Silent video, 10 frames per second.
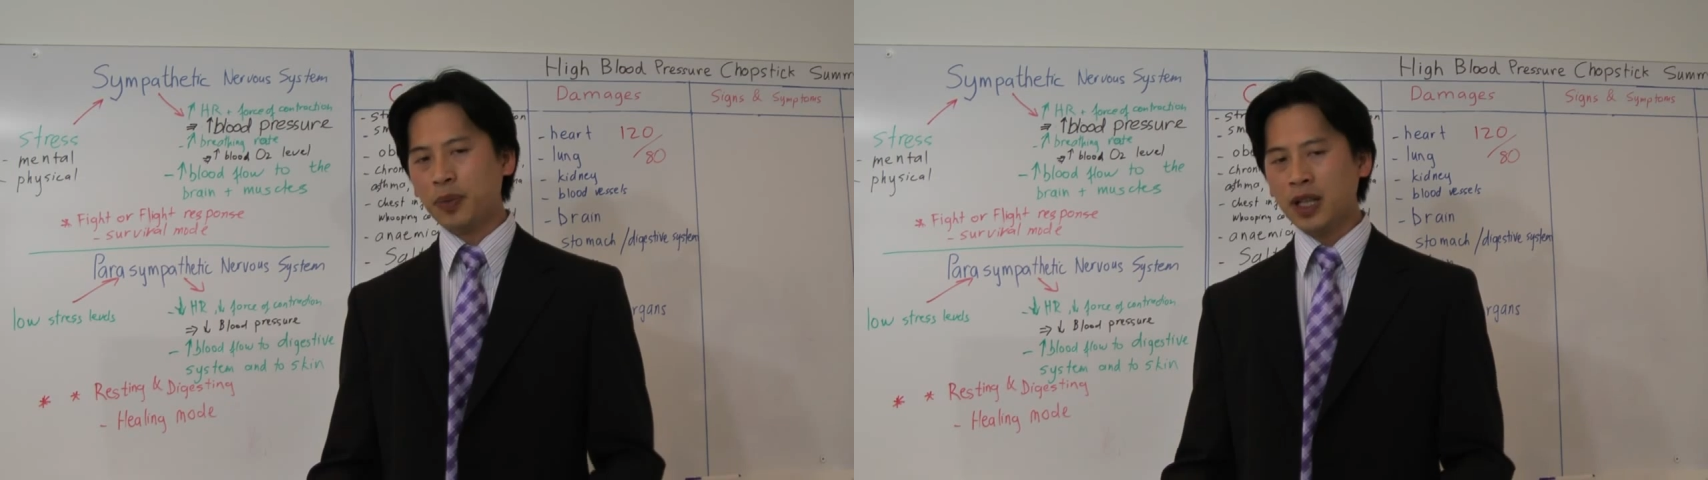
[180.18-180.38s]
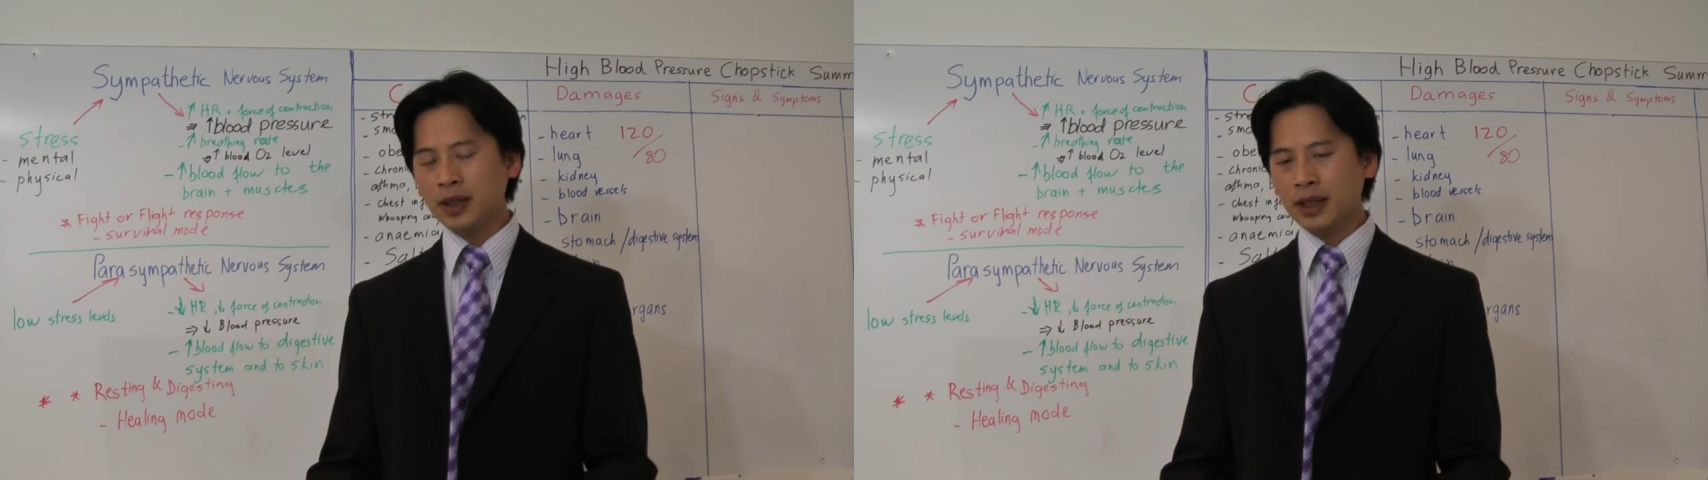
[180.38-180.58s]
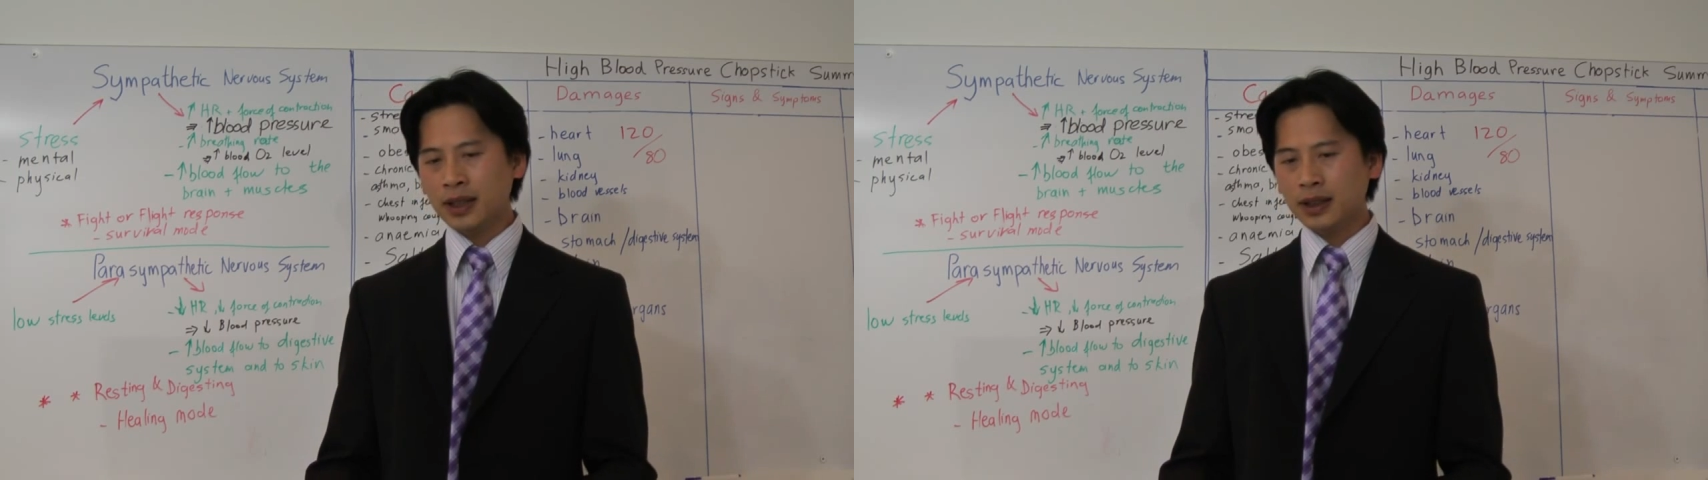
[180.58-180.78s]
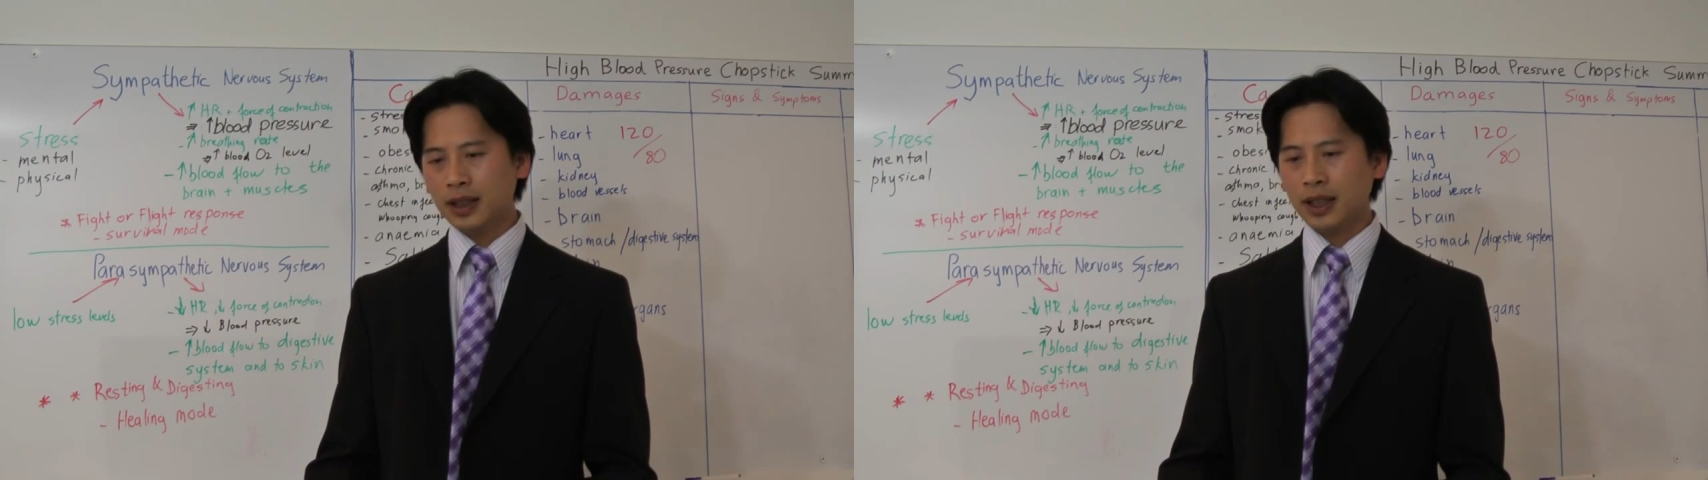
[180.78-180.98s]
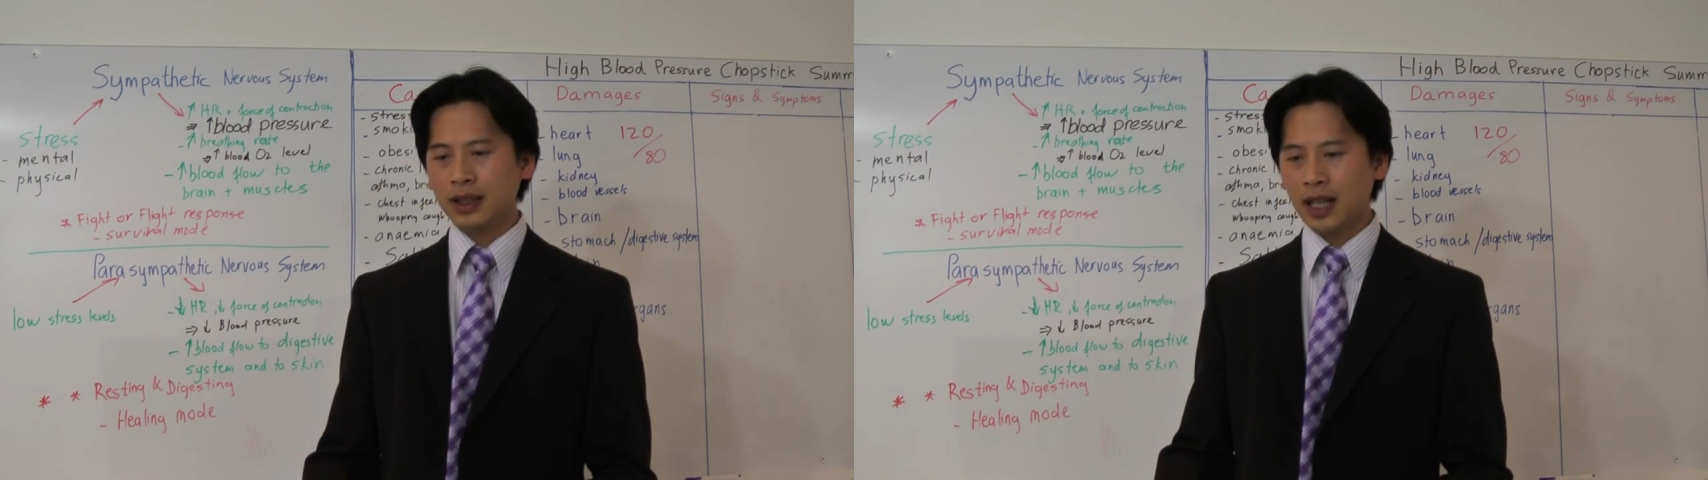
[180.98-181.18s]
a
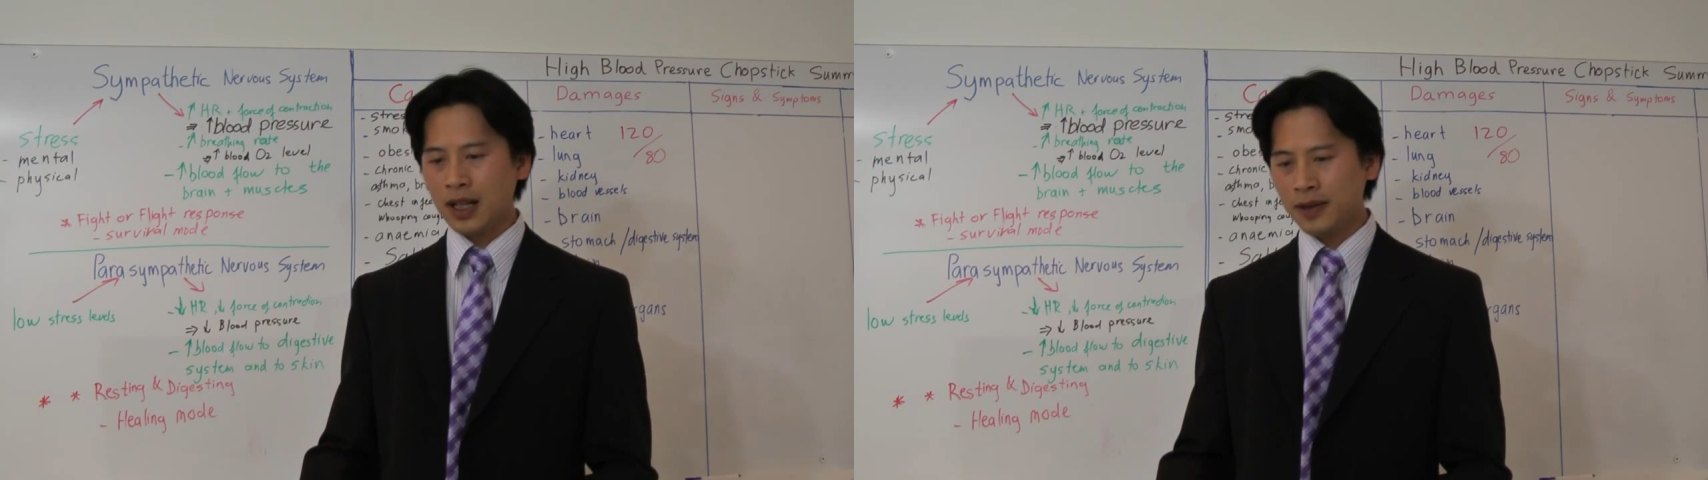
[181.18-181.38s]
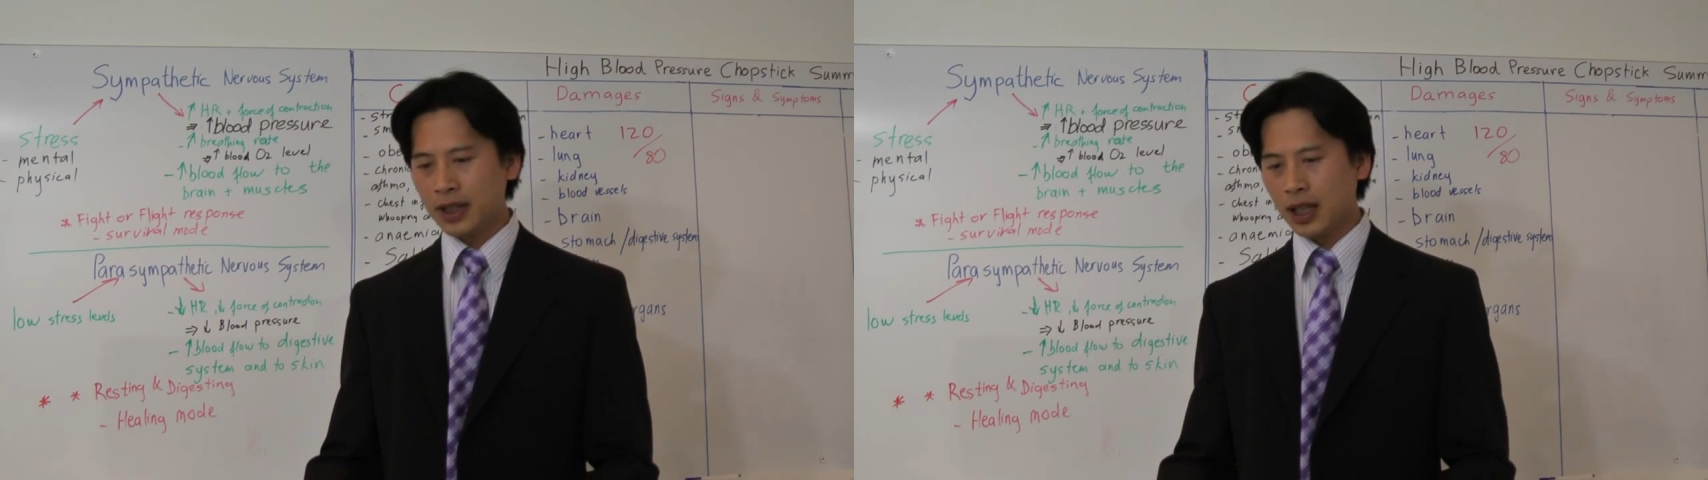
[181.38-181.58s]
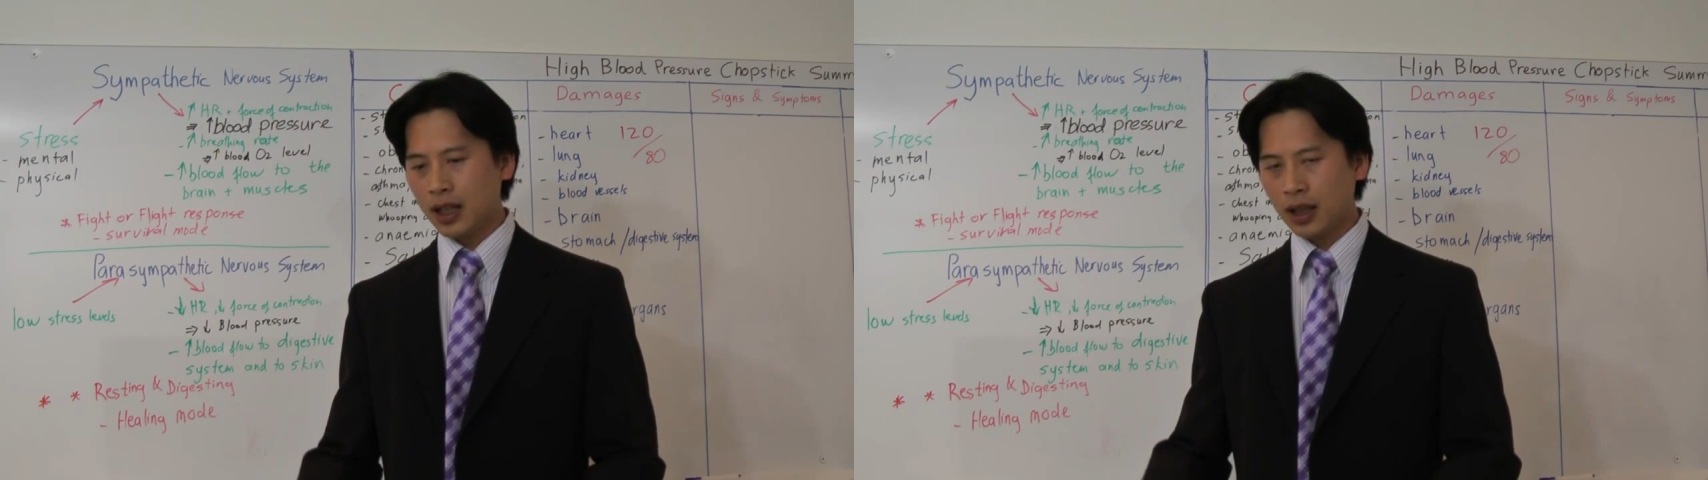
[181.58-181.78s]
person is having a